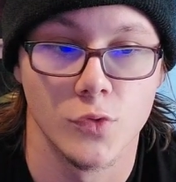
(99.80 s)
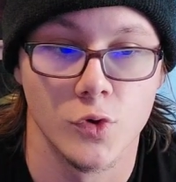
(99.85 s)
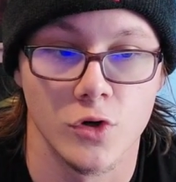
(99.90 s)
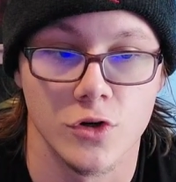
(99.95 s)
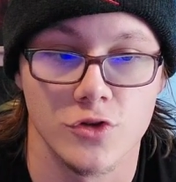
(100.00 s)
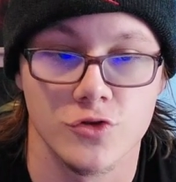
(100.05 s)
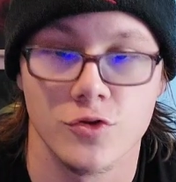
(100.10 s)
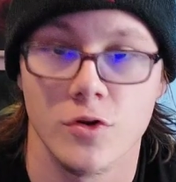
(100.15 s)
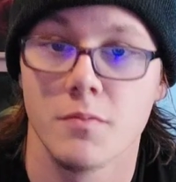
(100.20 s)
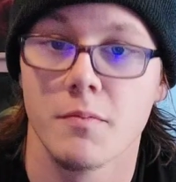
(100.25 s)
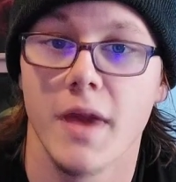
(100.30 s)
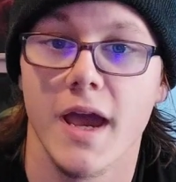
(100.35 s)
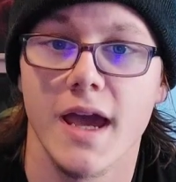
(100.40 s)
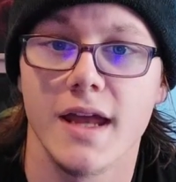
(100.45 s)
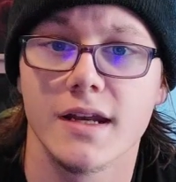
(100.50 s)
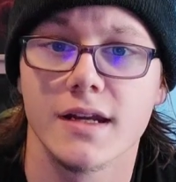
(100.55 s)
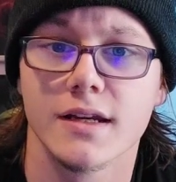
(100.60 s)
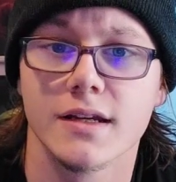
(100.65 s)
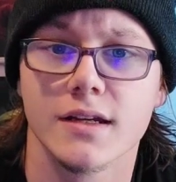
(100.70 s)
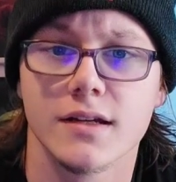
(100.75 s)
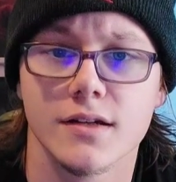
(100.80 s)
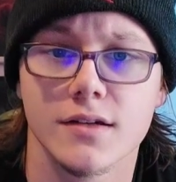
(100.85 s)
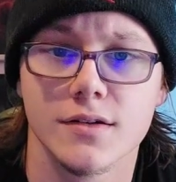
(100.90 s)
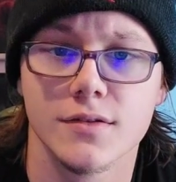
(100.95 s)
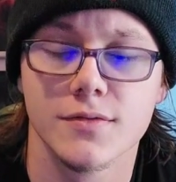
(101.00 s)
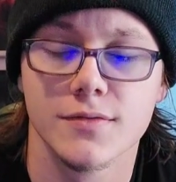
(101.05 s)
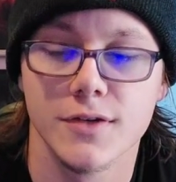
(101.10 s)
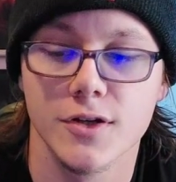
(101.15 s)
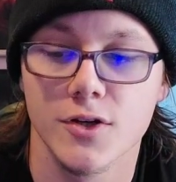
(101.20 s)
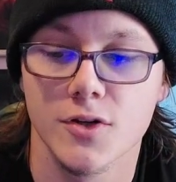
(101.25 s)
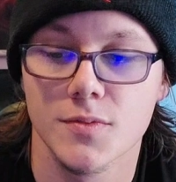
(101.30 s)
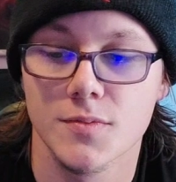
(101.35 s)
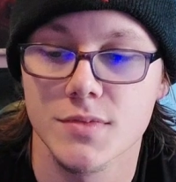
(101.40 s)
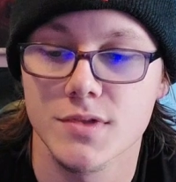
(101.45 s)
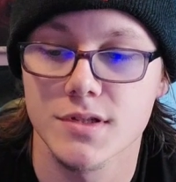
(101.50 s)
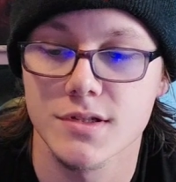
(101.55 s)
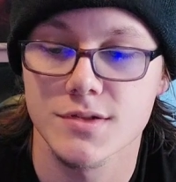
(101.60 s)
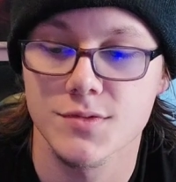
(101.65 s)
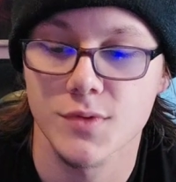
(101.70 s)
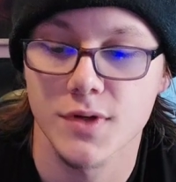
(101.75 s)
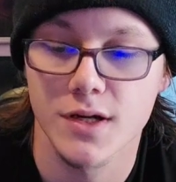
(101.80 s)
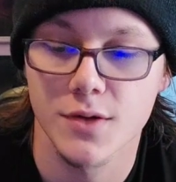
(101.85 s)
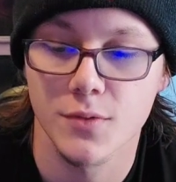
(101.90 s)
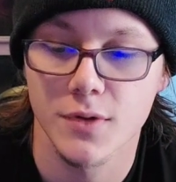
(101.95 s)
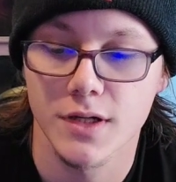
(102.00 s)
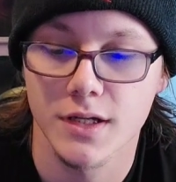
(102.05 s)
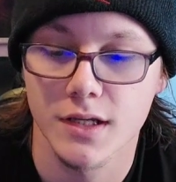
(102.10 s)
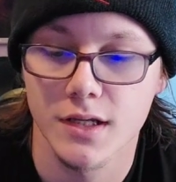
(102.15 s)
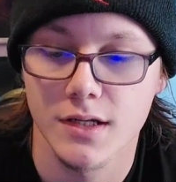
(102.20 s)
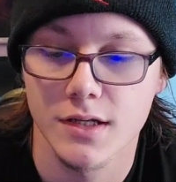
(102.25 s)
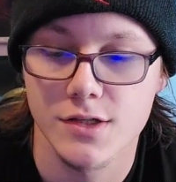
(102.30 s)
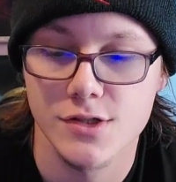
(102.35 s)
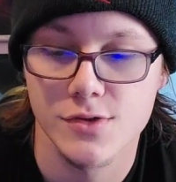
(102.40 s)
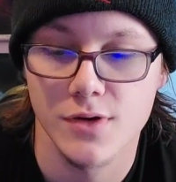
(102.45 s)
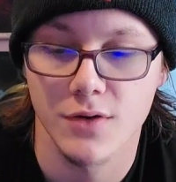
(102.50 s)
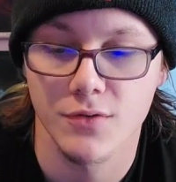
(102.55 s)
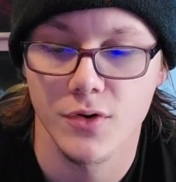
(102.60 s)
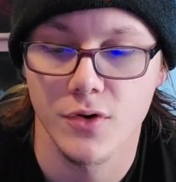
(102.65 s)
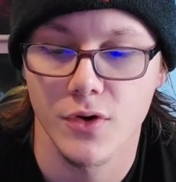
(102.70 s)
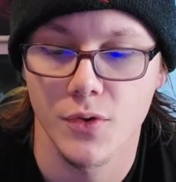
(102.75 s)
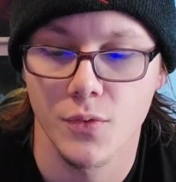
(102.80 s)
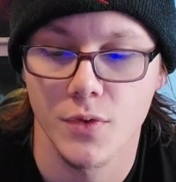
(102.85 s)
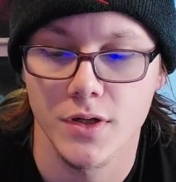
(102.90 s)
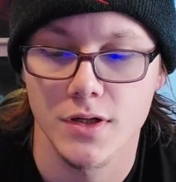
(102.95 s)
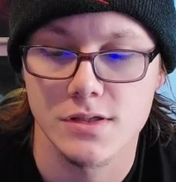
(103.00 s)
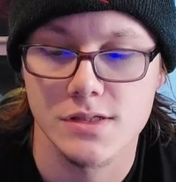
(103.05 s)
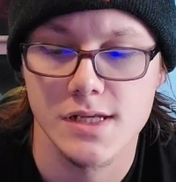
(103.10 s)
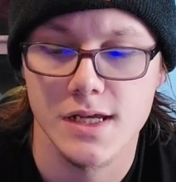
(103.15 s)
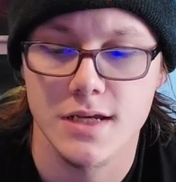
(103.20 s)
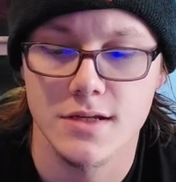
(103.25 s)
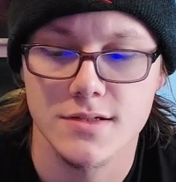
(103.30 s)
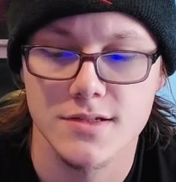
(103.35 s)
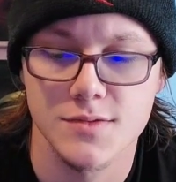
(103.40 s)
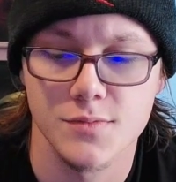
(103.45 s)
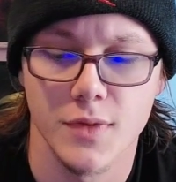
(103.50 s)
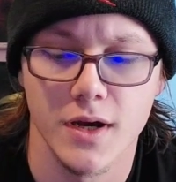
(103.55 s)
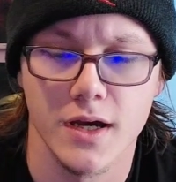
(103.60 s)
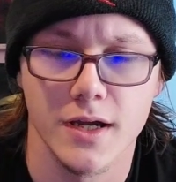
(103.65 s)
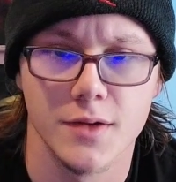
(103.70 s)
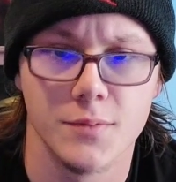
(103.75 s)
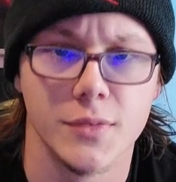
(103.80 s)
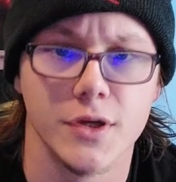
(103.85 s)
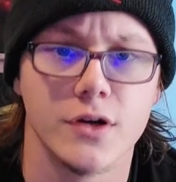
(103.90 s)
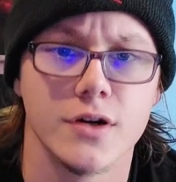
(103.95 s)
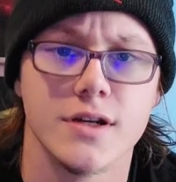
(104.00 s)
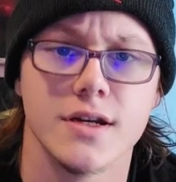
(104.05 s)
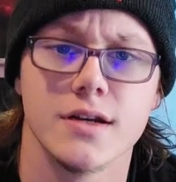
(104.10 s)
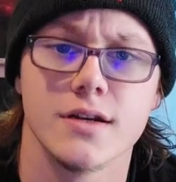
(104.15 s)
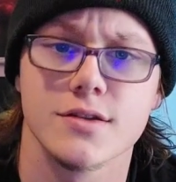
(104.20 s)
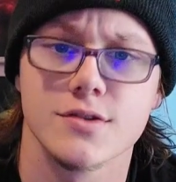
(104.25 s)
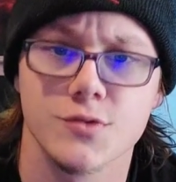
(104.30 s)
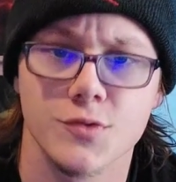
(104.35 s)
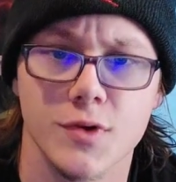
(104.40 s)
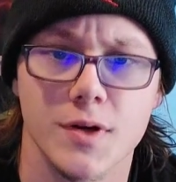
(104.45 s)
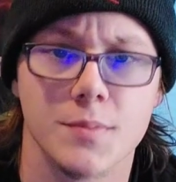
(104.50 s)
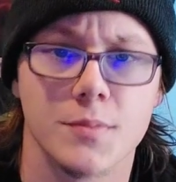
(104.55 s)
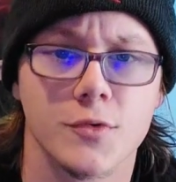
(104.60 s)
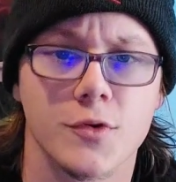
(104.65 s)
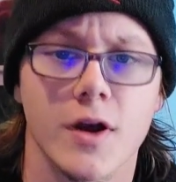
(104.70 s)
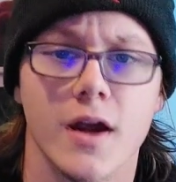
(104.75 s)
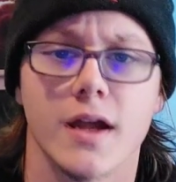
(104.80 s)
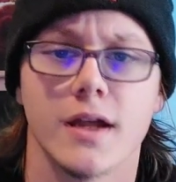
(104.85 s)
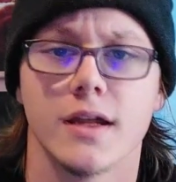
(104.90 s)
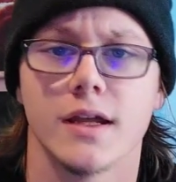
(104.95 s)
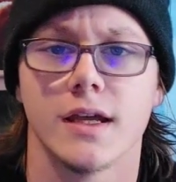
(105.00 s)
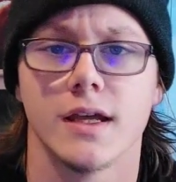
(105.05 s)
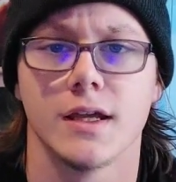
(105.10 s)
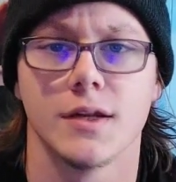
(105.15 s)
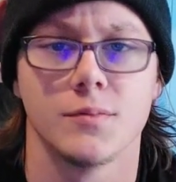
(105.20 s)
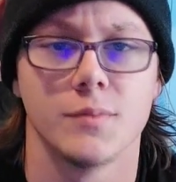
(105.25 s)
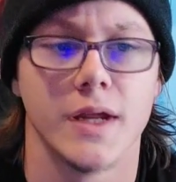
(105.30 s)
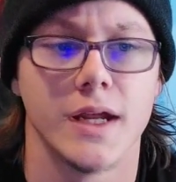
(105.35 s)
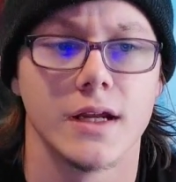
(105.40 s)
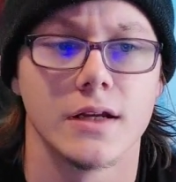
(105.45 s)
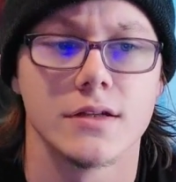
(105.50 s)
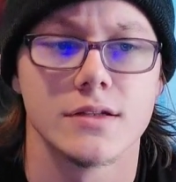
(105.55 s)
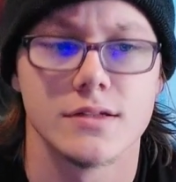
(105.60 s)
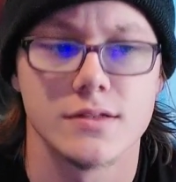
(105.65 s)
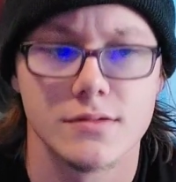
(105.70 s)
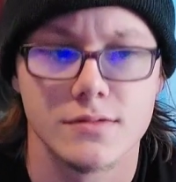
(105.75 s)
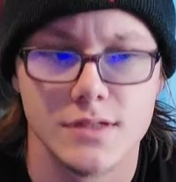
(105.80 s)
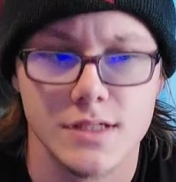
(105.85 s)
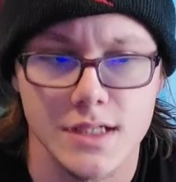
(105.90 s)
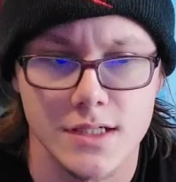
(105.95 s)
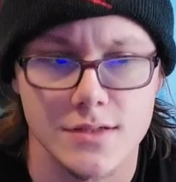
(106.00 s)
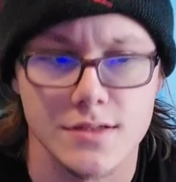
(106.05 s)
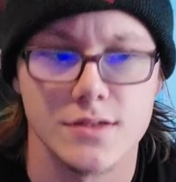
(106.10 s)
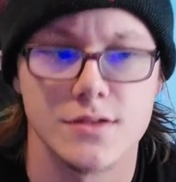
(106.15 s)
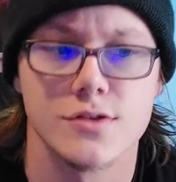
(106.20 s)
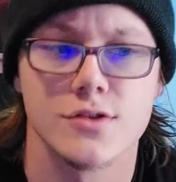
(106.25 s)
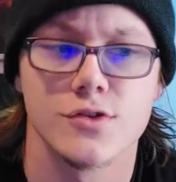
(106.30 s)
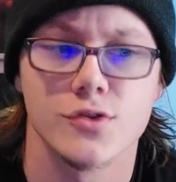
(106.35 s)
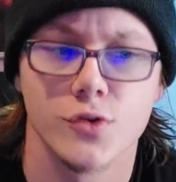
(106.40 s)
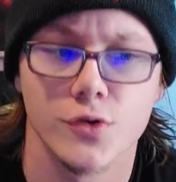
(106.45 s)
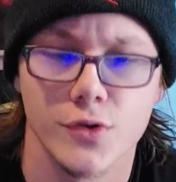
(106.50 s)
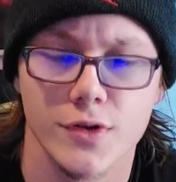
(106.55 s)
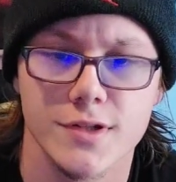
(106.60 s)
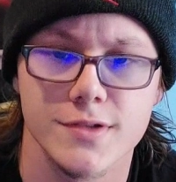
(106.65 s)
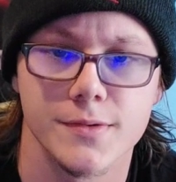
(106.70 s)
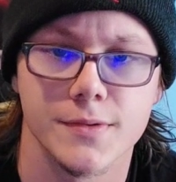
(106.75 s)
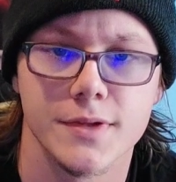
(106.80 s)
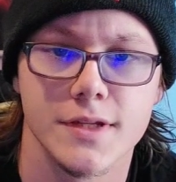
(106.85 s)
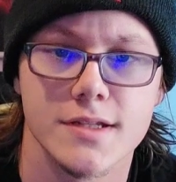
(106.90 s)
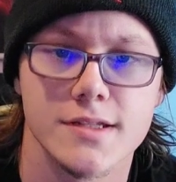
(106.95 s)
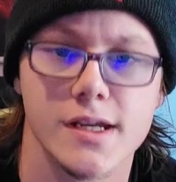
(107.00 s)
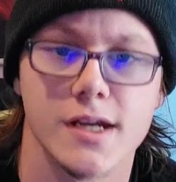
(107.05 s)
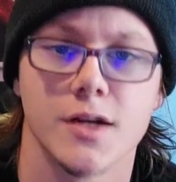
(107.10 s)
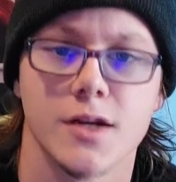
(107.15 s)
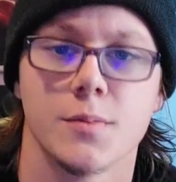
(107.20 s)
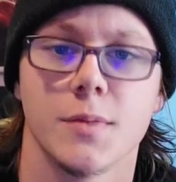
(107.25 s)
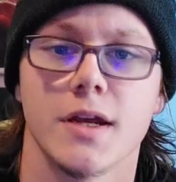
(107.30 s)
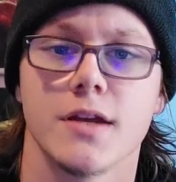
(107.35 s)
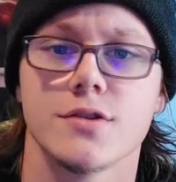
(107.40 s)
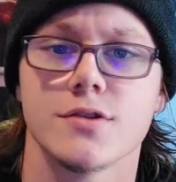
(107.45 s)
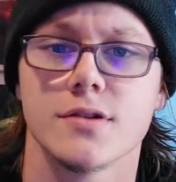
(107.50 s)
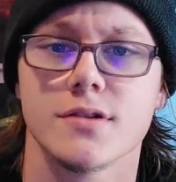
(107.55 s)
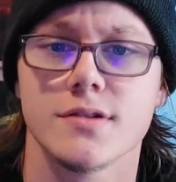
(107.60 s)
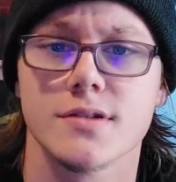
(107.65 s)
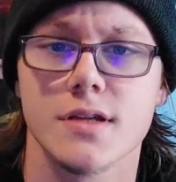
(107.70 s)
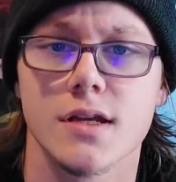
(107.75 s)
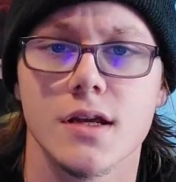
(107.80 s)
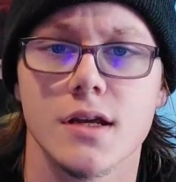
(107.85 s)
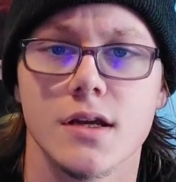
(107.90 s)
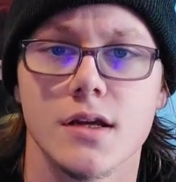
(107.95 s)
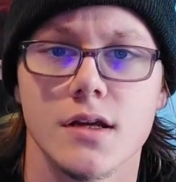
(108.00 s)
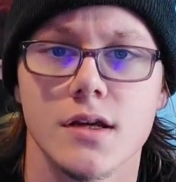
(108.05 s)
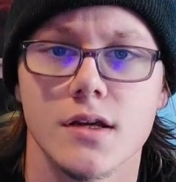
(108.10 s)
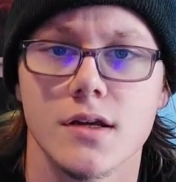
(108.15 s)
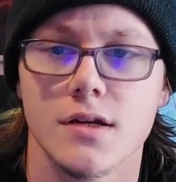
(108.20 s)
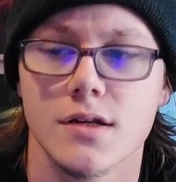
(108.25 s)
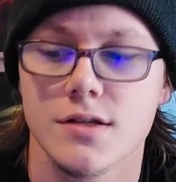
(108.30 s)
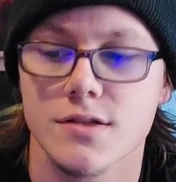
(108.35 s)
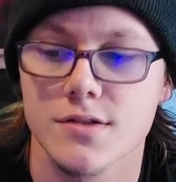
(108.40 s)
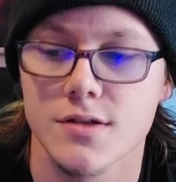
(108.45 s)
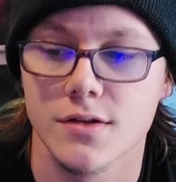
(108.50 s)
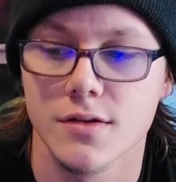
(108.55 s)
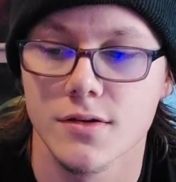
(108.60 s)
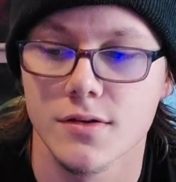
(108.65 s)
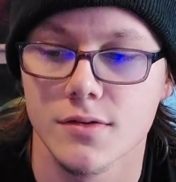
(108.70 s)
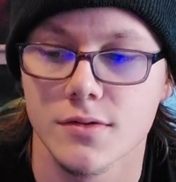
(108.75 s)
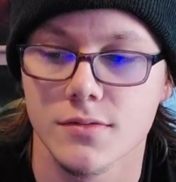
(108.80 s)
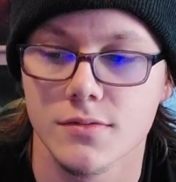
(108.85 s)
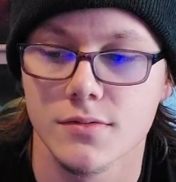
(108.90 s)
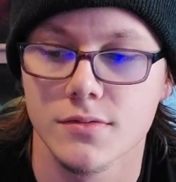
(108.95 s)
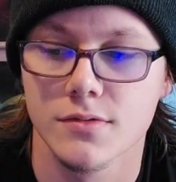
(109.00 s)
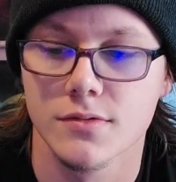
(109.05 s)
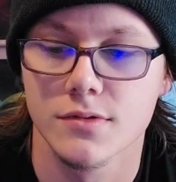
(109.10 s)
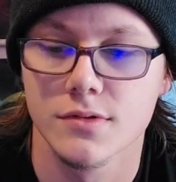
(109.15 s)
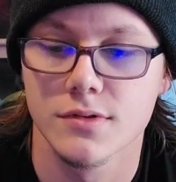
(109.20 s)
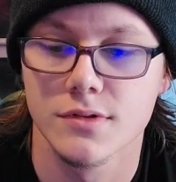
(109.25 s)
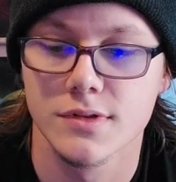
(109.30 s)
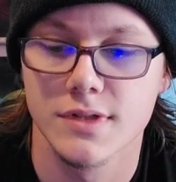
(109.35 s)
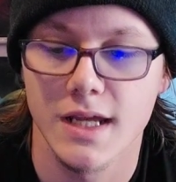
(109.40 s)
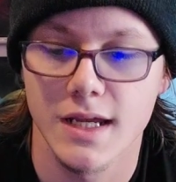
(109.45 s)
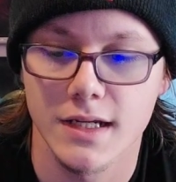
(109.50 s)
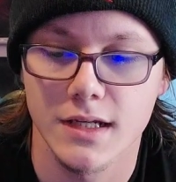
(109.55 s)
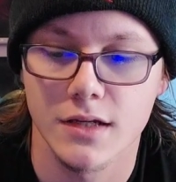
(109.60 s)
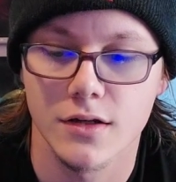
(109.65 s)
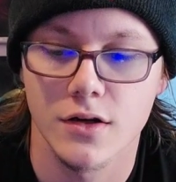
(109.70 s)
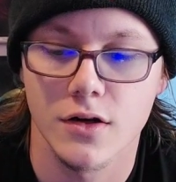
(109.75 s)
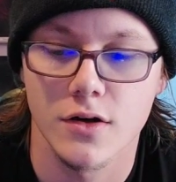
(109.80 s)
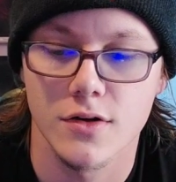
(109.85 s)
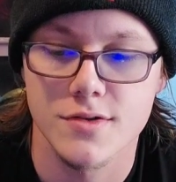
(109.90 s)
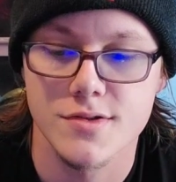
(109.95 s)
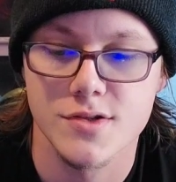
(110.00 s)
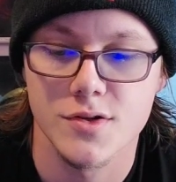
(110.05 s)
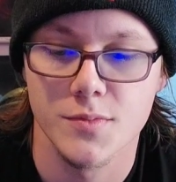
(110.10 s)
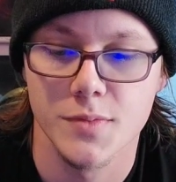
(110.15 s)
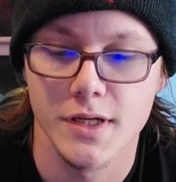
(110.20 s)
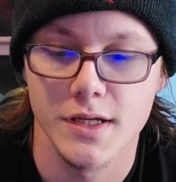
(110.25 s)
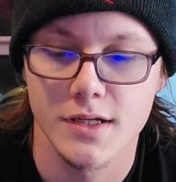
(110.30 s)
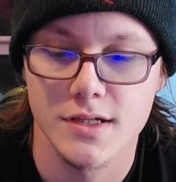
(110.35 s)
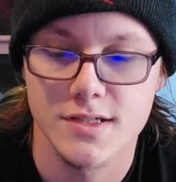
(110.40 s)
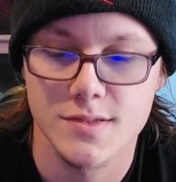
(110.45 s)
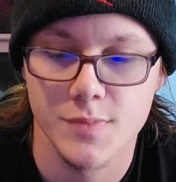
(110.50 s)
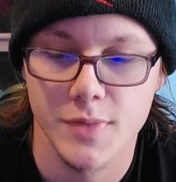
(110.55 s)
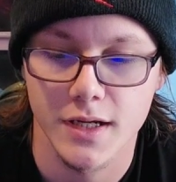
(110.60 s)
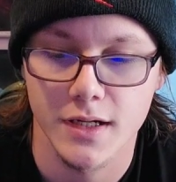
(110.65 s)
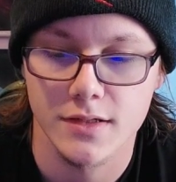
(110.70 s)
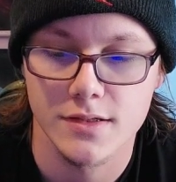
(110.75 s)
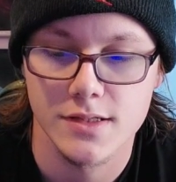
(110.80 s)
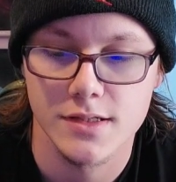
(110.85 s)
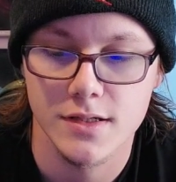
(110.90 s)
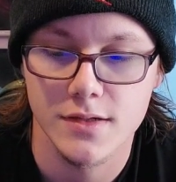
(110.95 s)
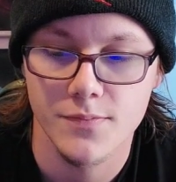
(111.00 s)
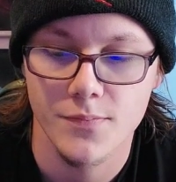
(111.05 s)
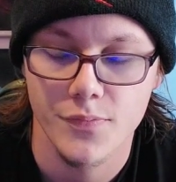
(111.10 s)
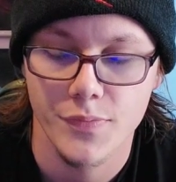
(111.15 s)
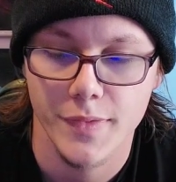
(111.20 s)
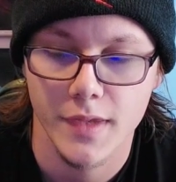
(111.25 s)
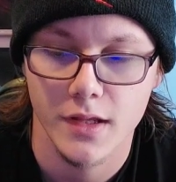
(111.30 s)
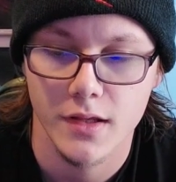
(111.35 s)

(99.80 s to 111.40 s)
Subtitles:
more dramatic films is what I want to get into. I really want to test my ability to script write and make decent stories with these animations. So that can also be expected.